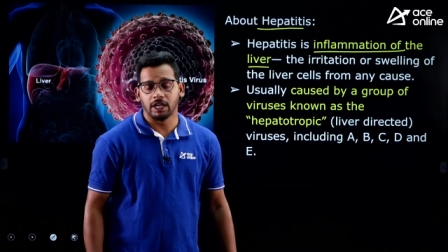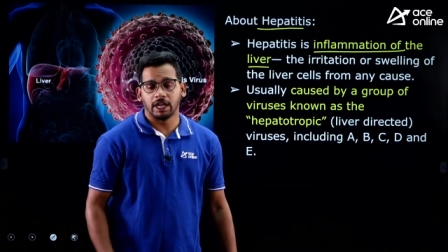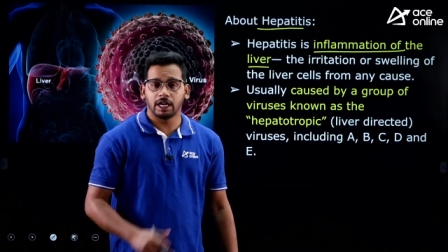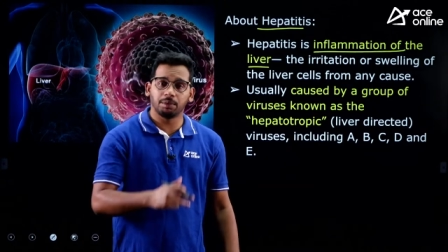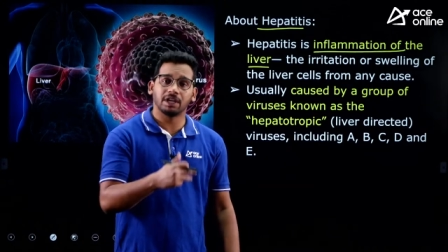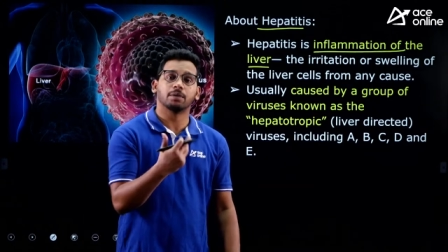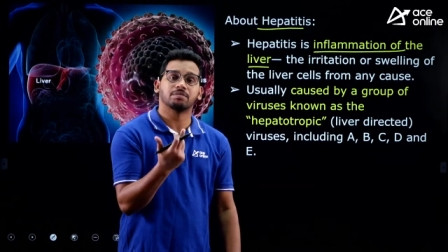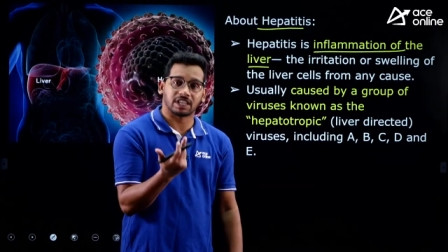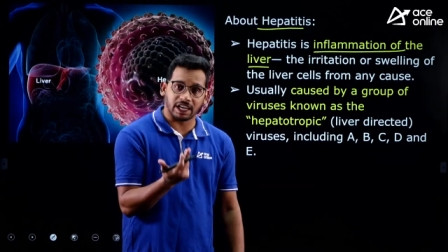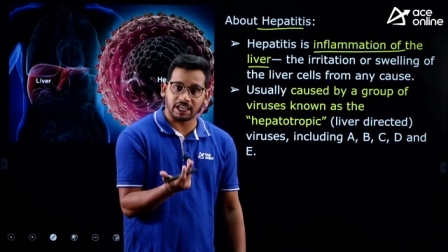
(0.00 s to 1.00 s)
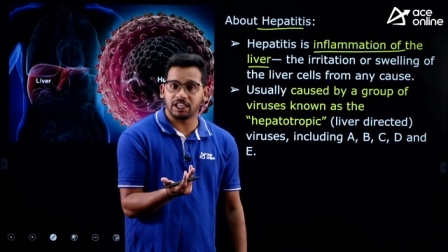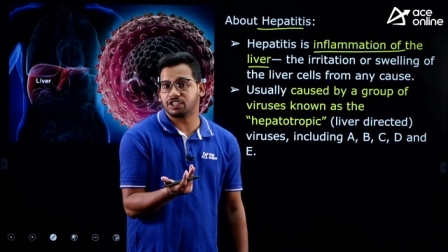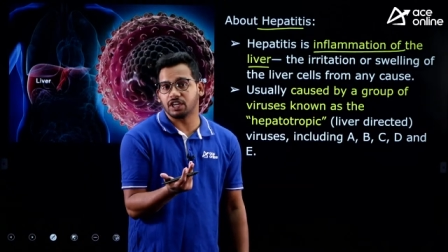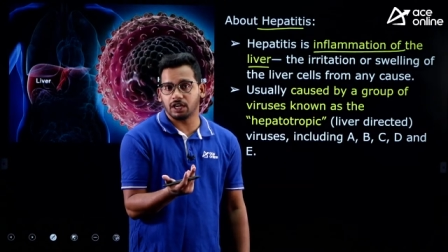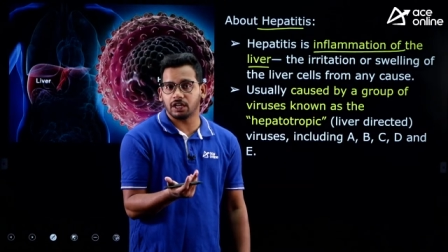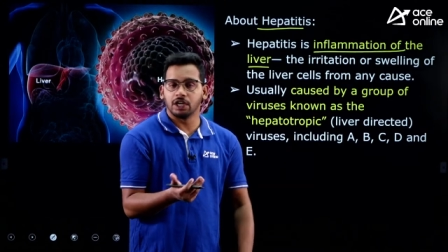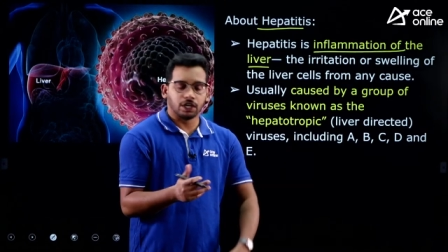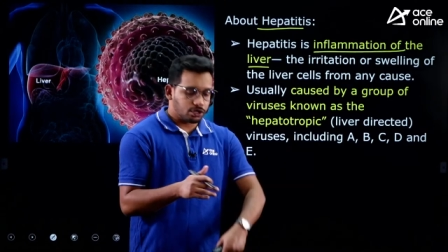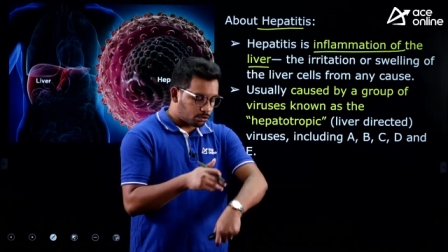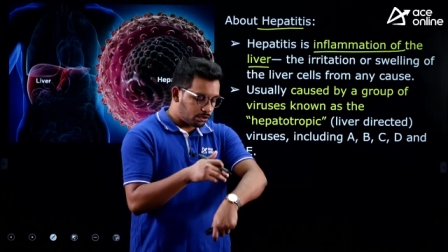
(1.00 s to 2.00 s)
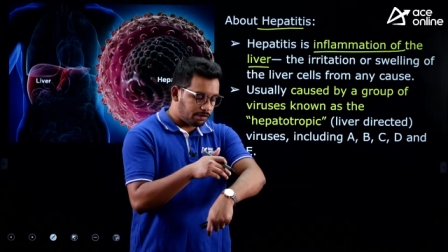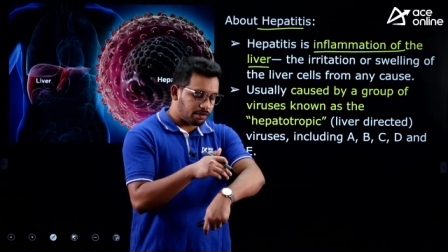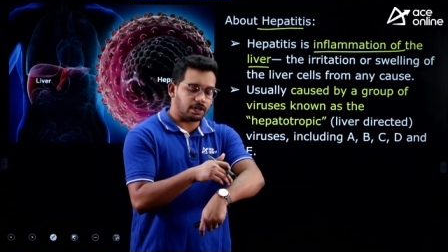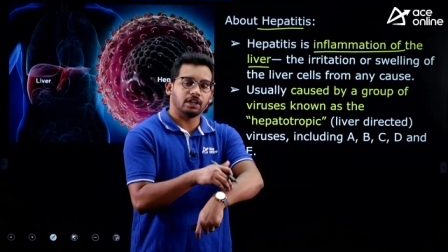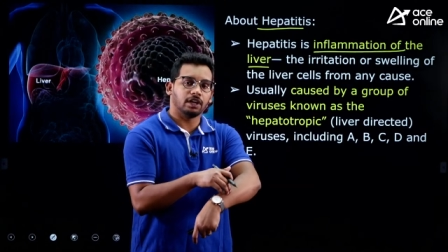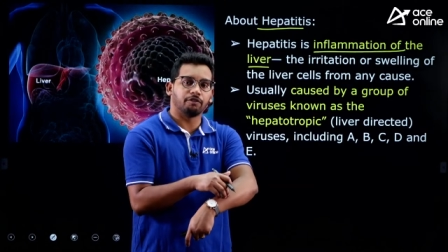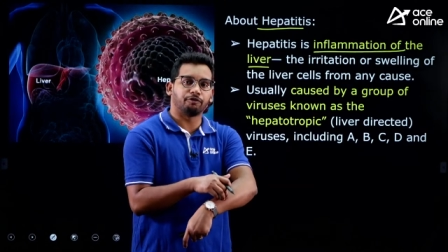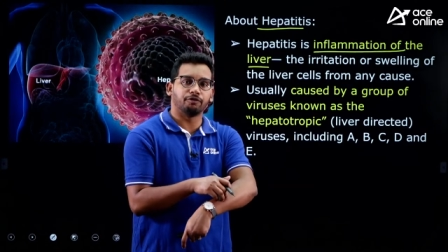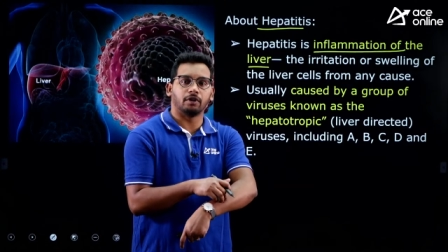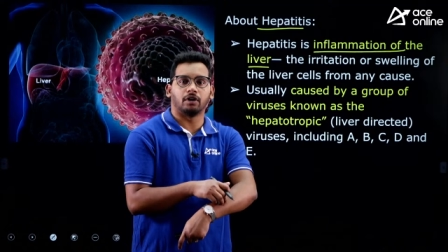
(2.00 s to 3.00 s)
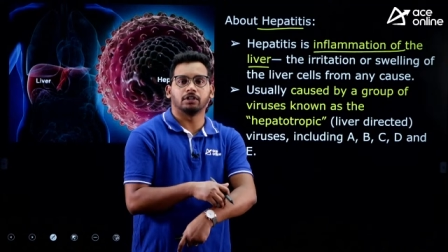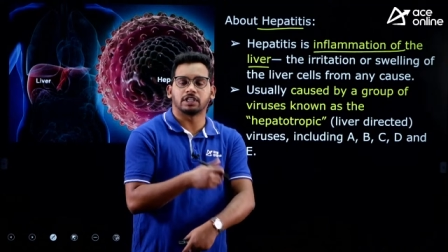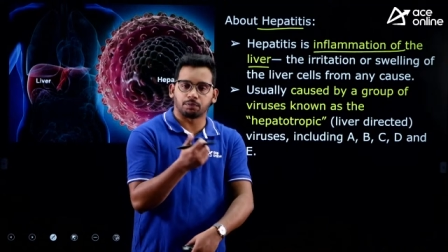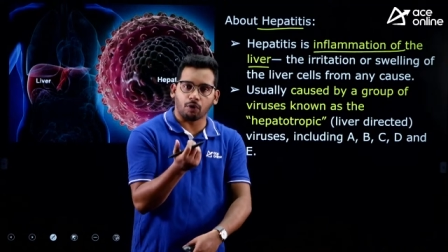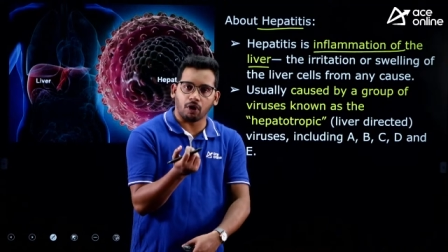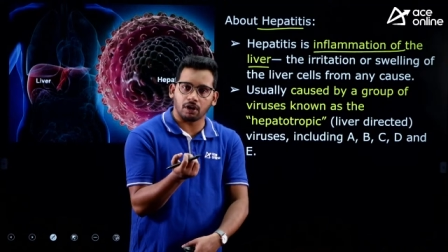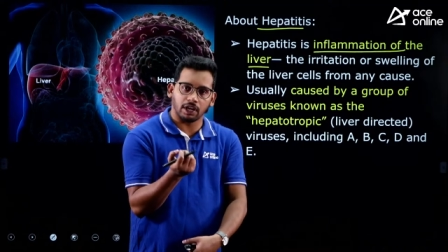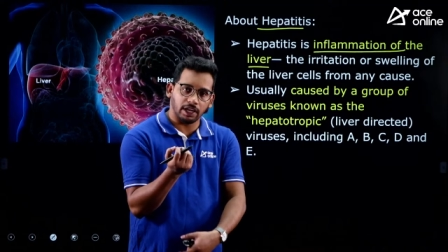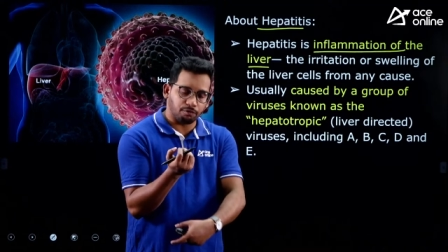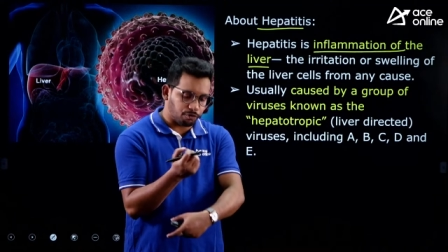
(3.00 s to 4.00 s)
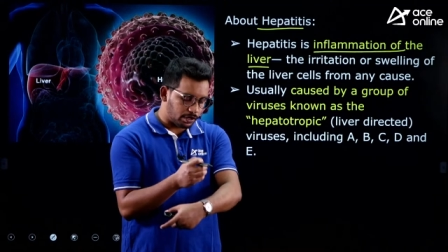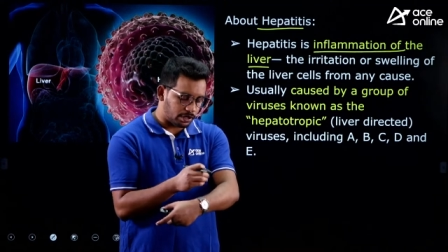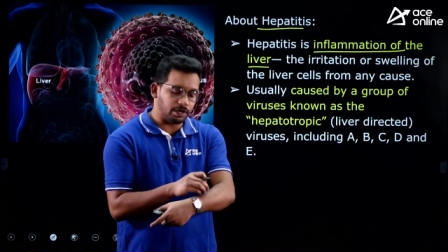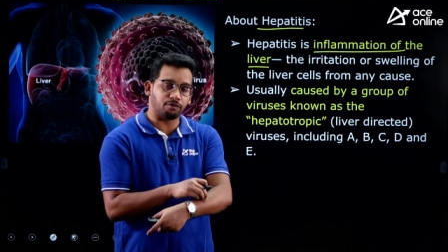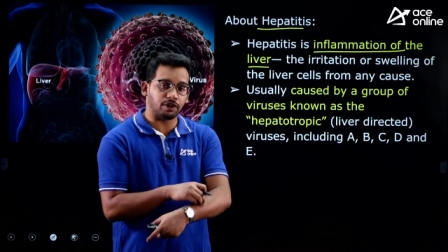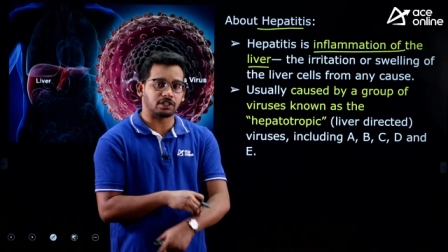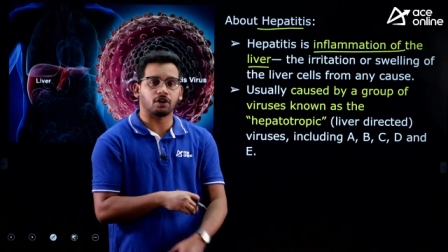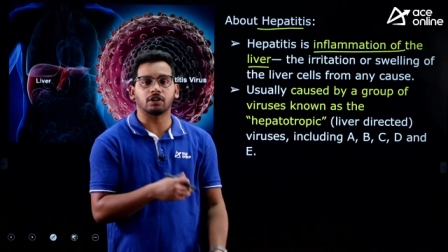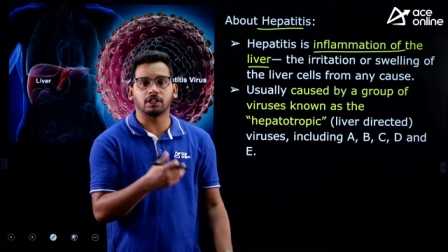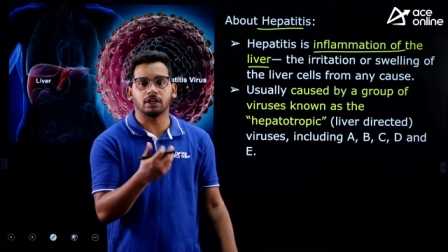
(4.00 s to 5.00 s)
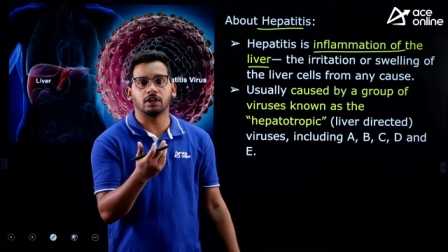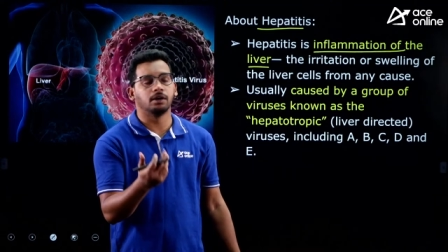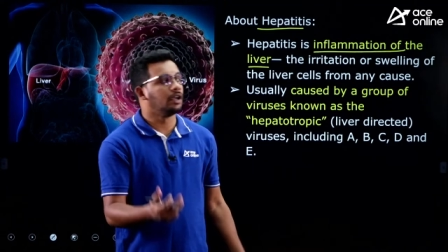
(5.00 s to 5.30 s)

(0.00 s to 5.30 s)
It becomes reddish color. So, even if uh, the small infl inflation or the